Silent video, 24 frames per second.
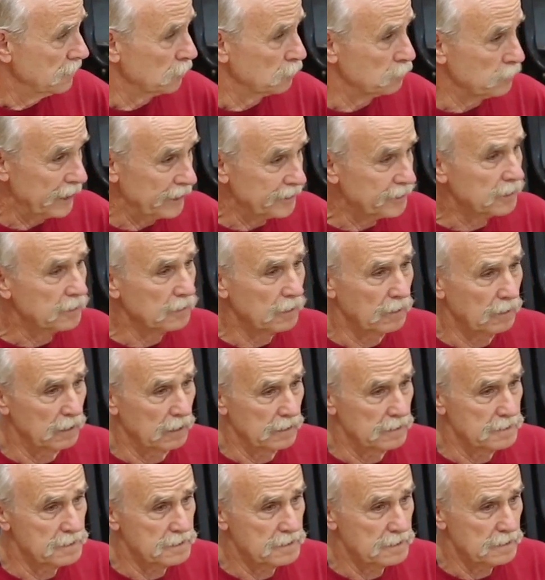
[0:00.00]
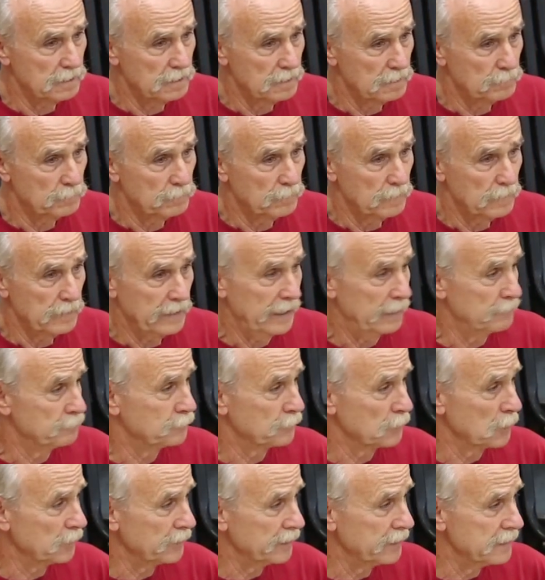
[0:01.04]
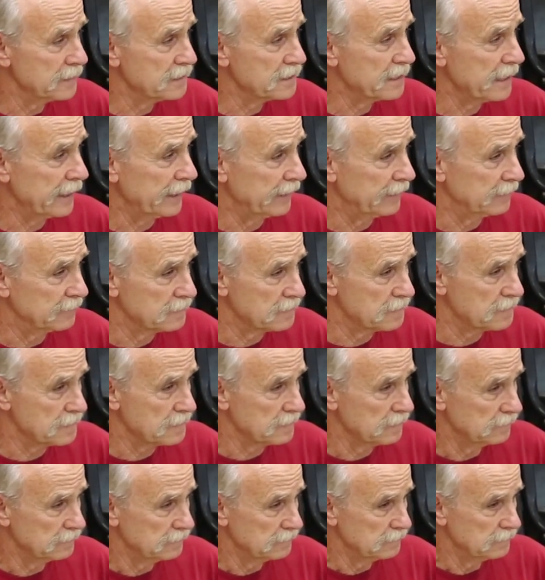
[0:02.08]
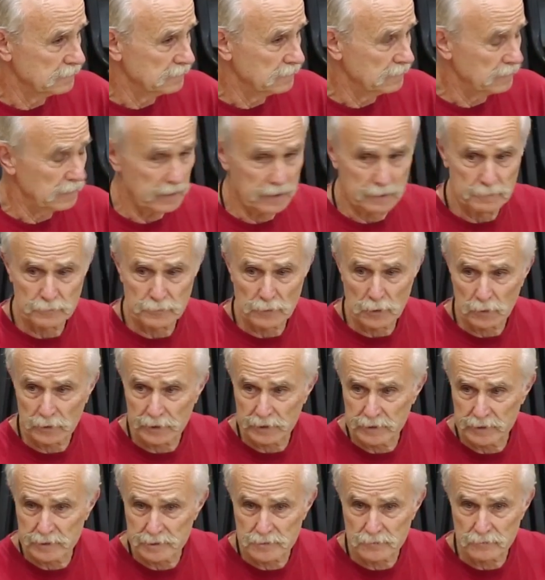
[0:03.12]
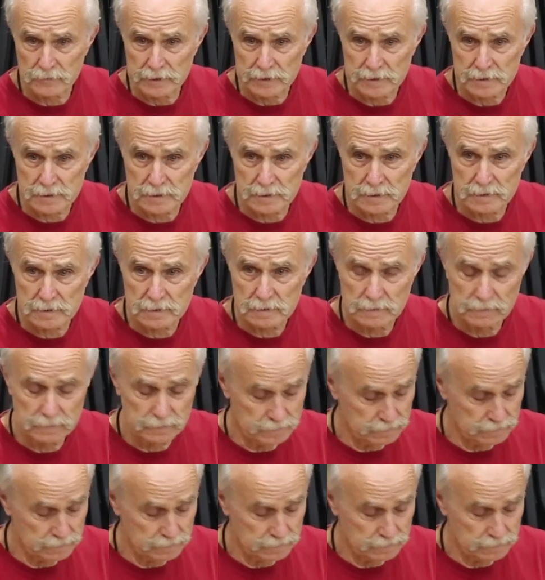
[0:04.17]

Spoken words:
The Red Guards had broken his hands and broken his wrists.